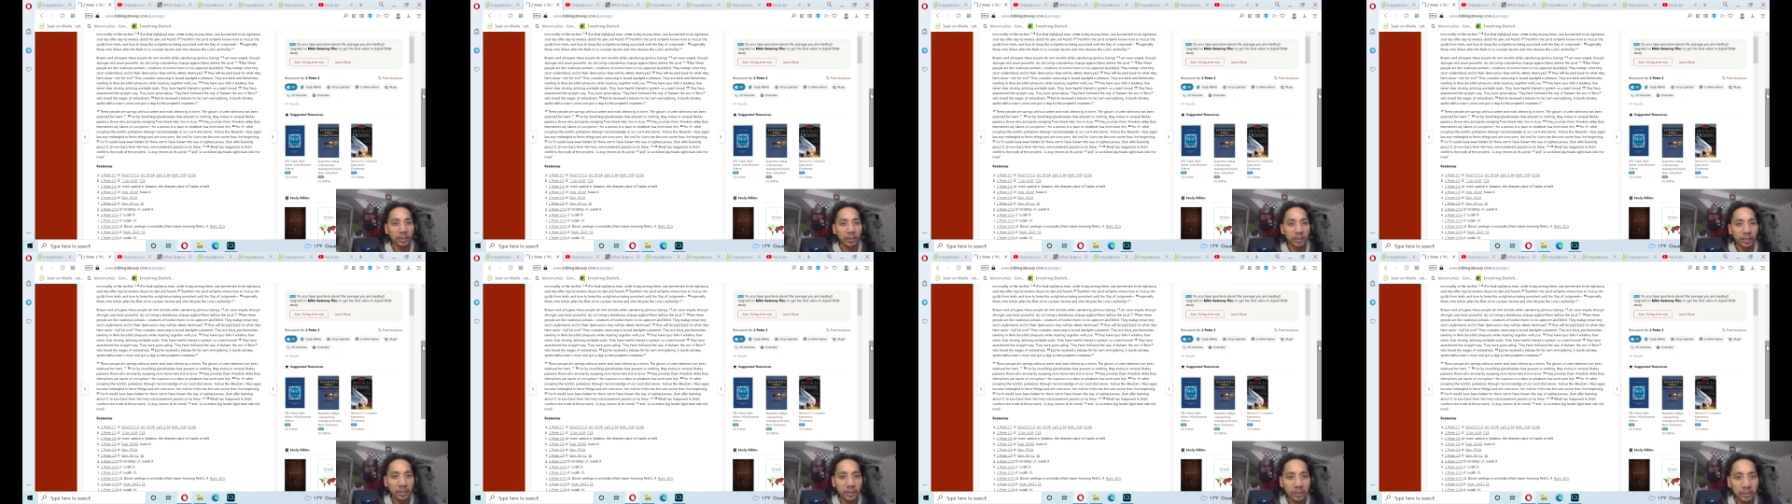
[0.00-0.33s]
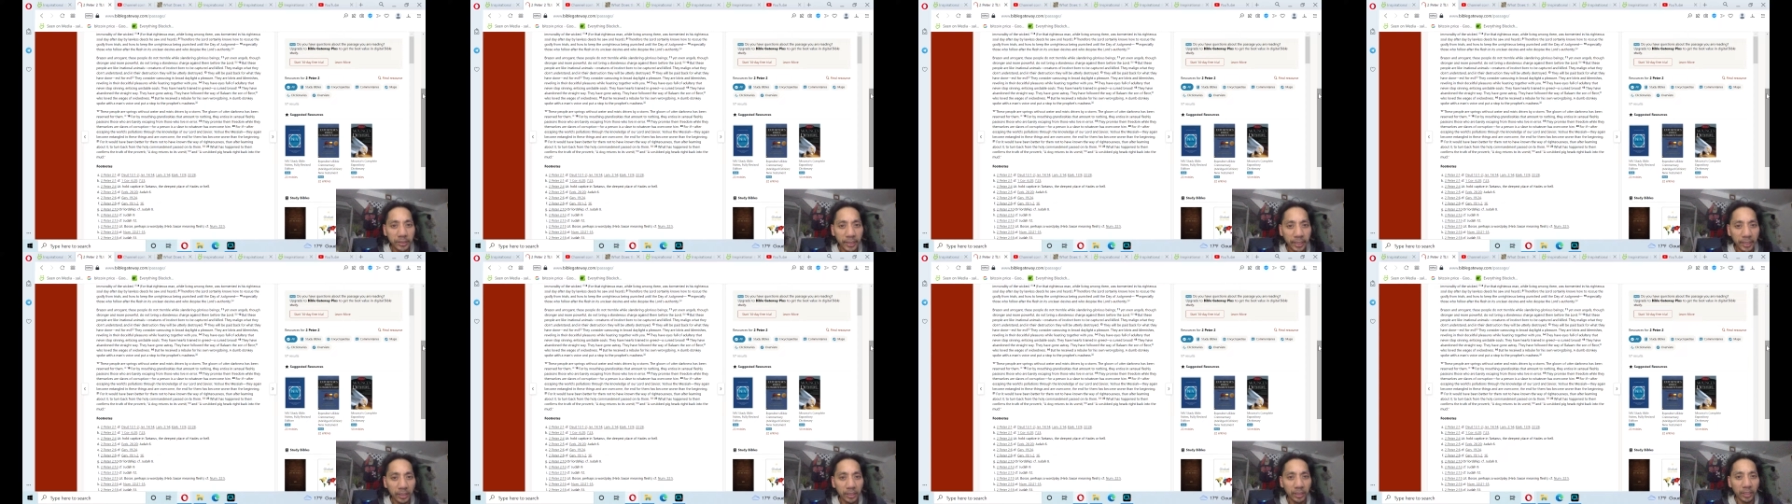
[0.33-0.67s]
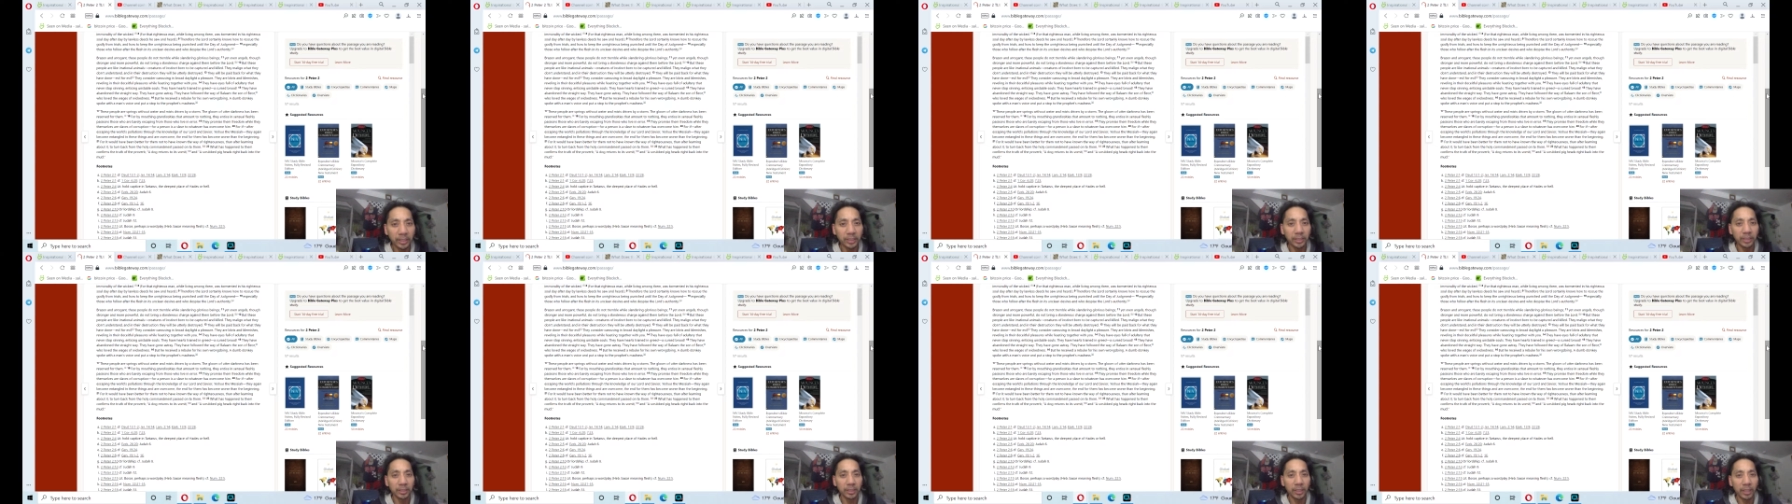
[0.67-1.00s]

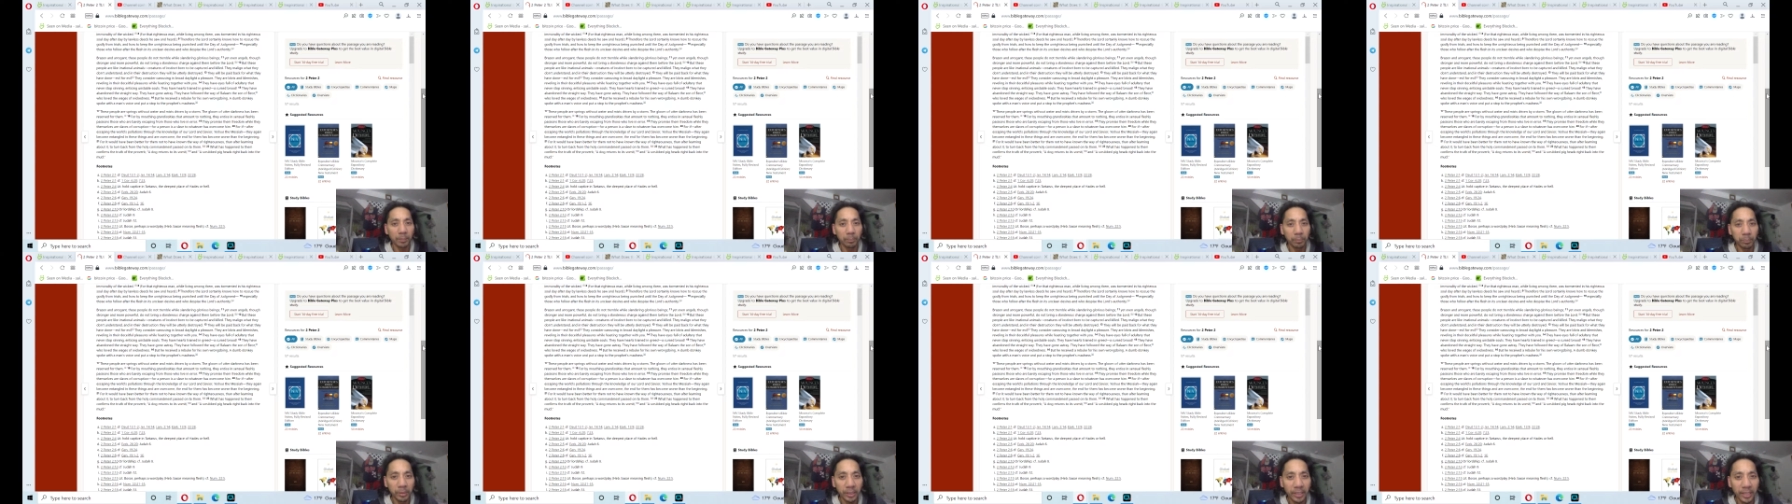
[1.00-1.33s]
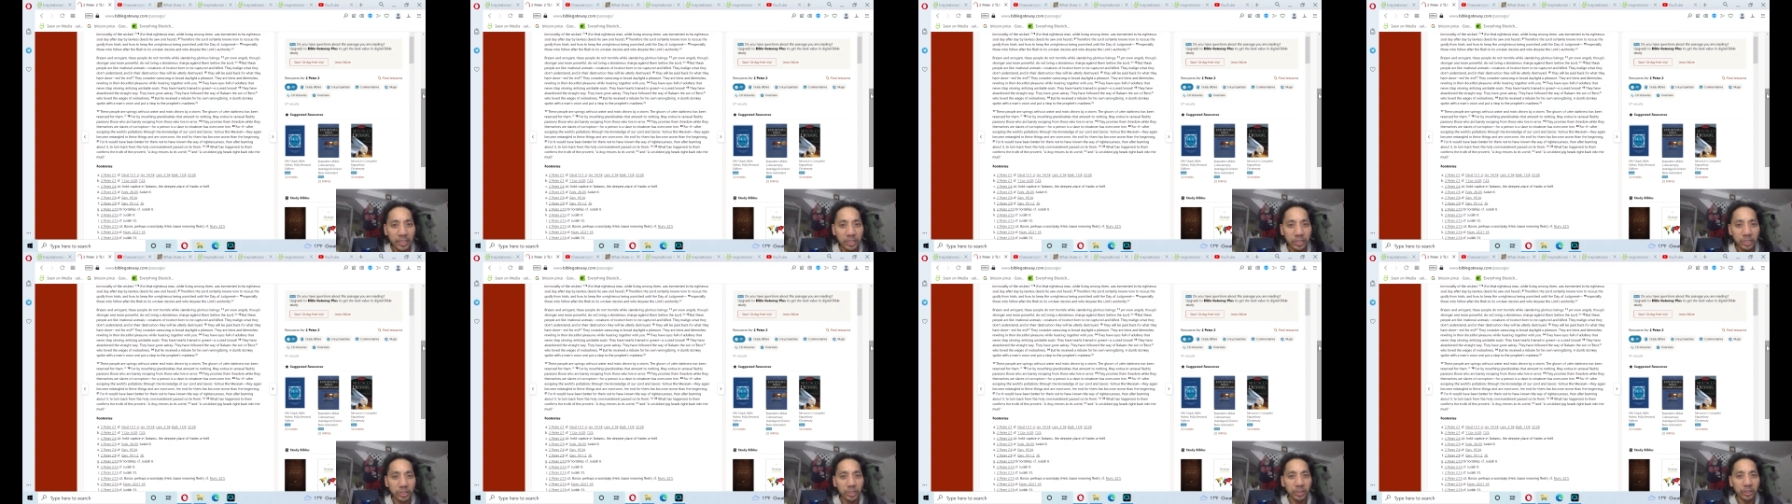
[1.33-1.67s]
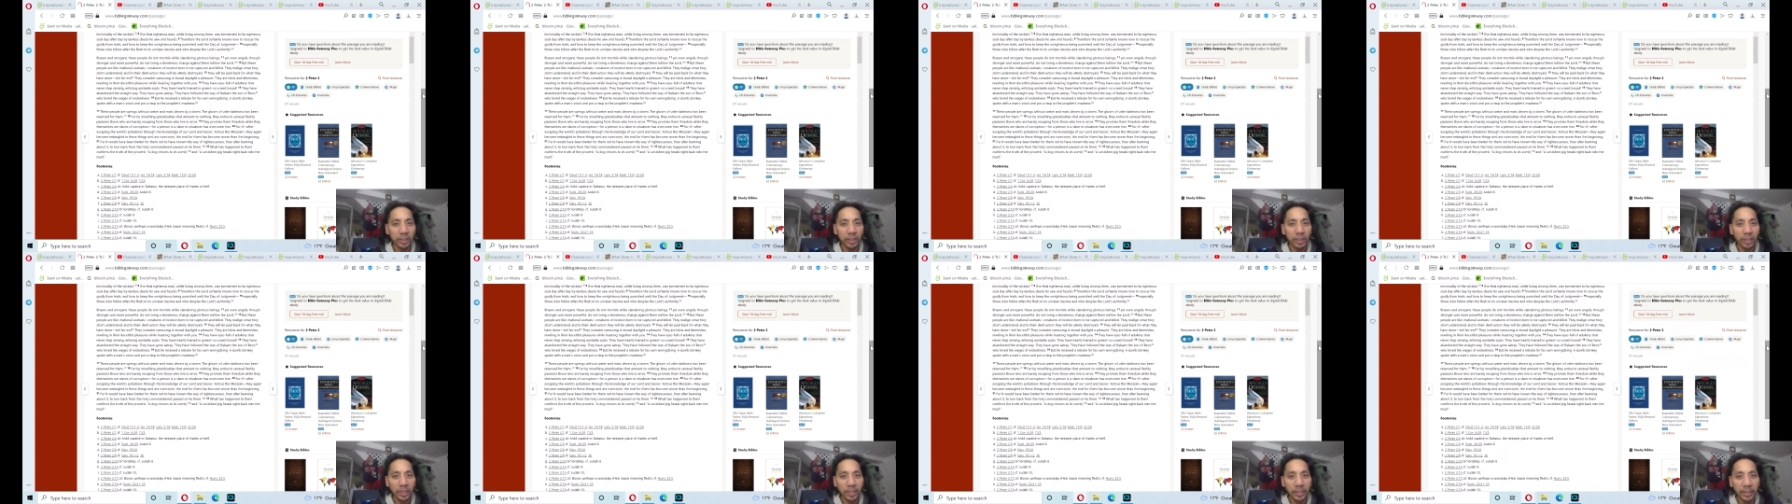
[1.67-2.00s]
daylight a pleasure.
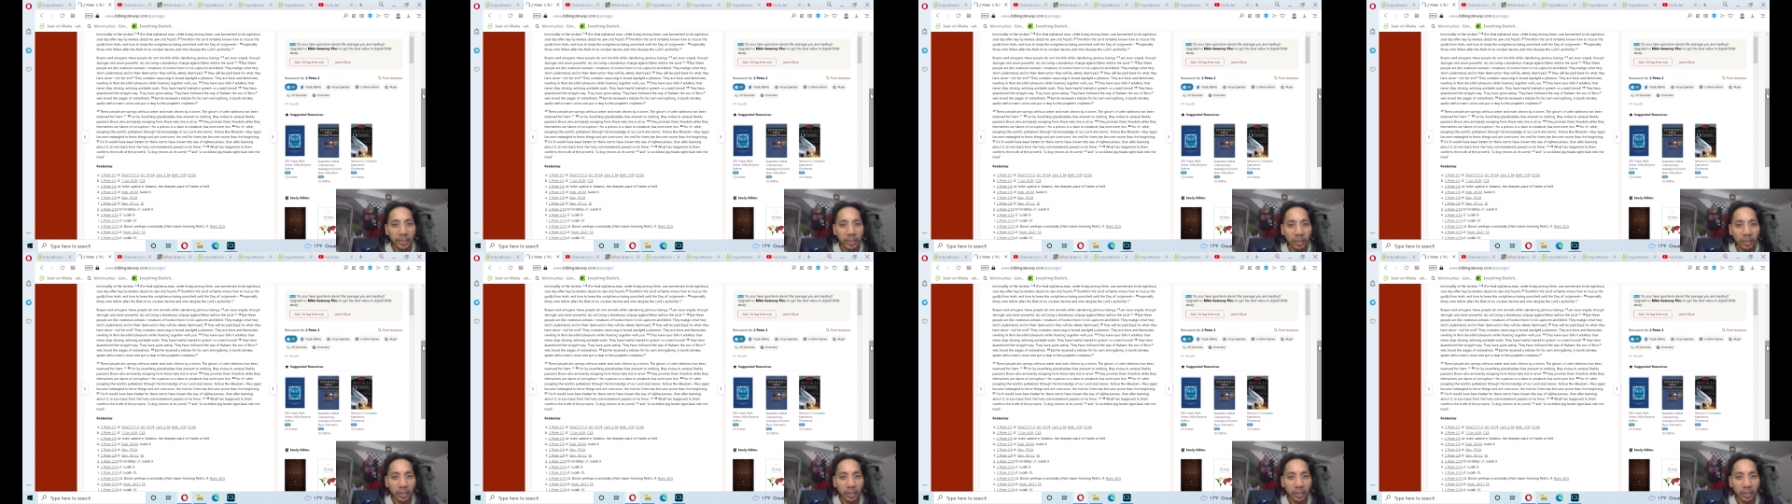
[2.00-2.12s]
They